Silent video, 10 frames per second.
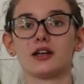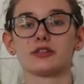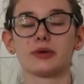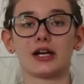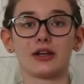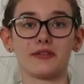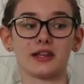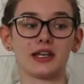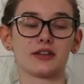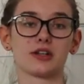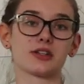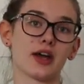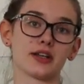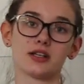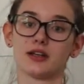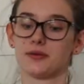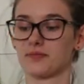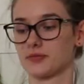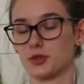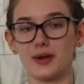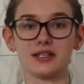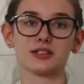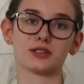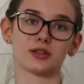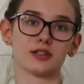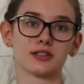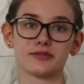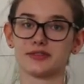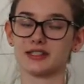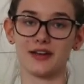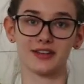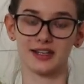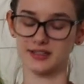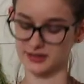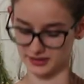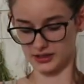spread out evenly and there's not twists or stuff in it.